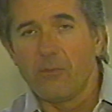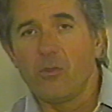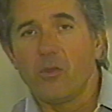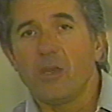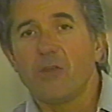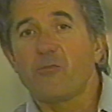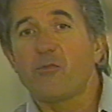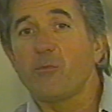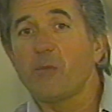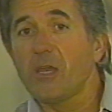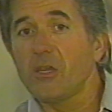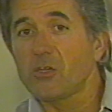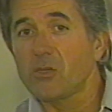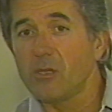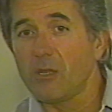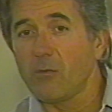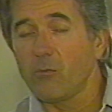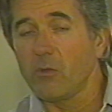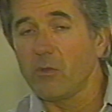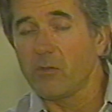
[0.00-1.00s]
The
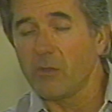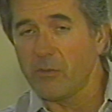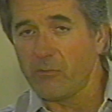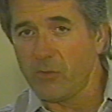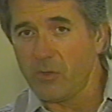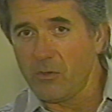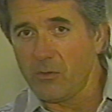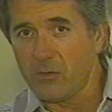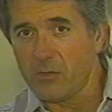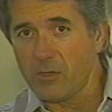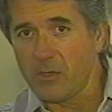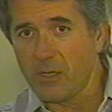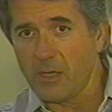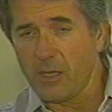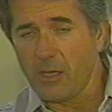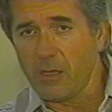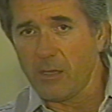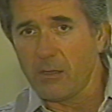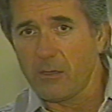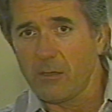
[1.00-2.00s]
information that we've given you
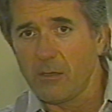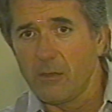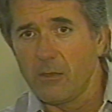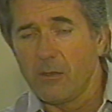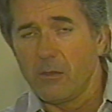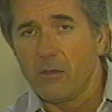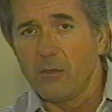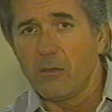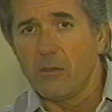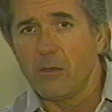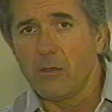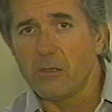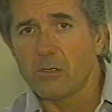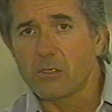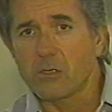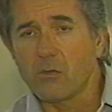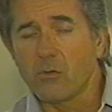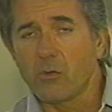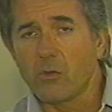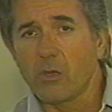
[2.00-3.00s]
today
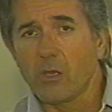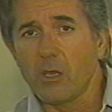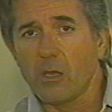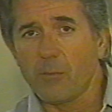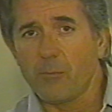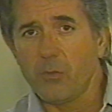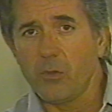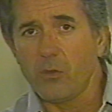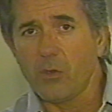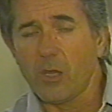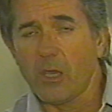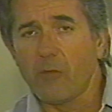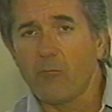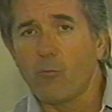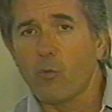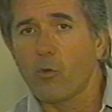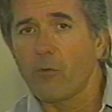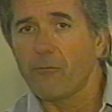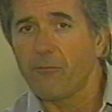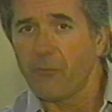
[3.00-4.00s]
is going to help you
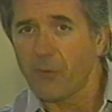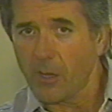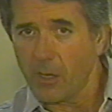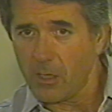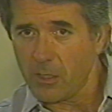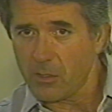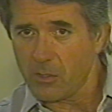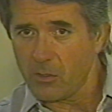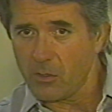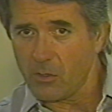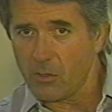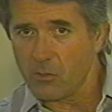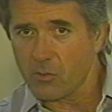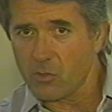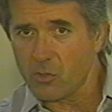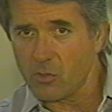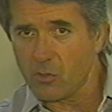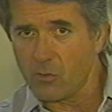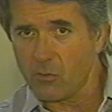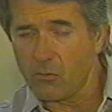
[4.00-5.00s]
have more fun at the dog
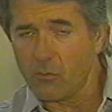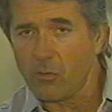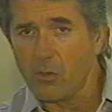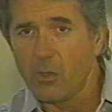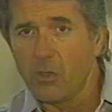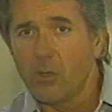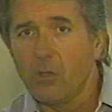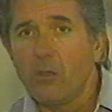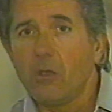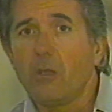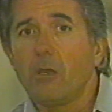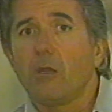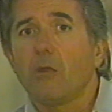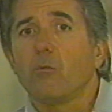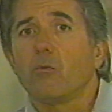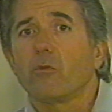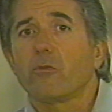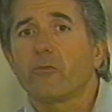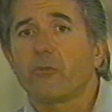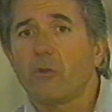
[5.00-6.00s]
show, and
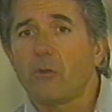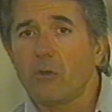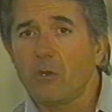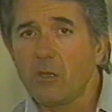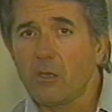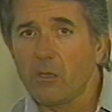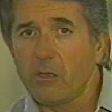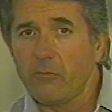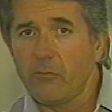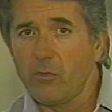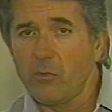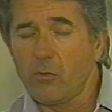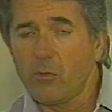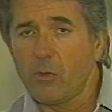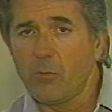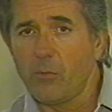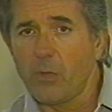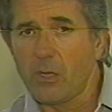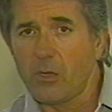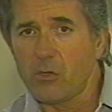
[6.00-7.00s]
it will certainly give you
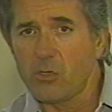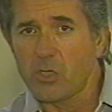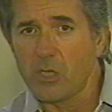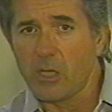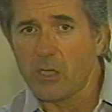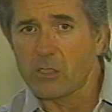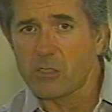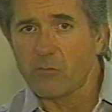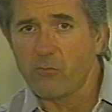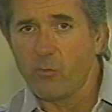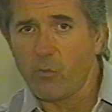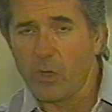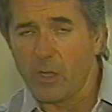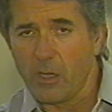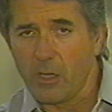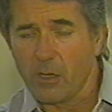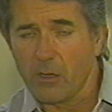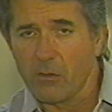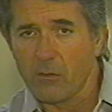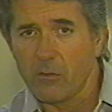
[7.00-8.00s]
a better chance of
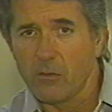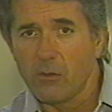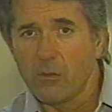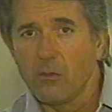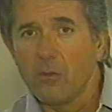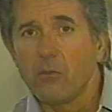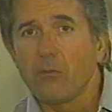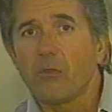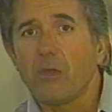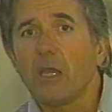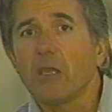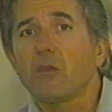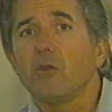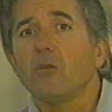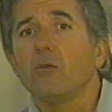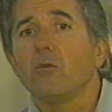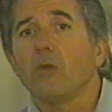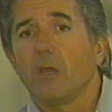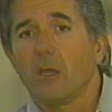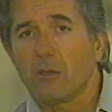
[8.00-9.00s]
winning. Thank
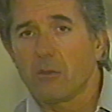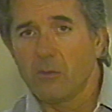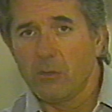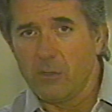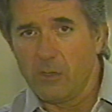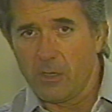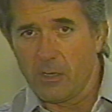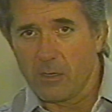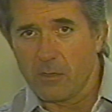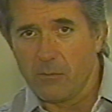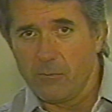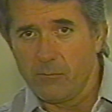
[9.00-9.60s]
you, and good luck.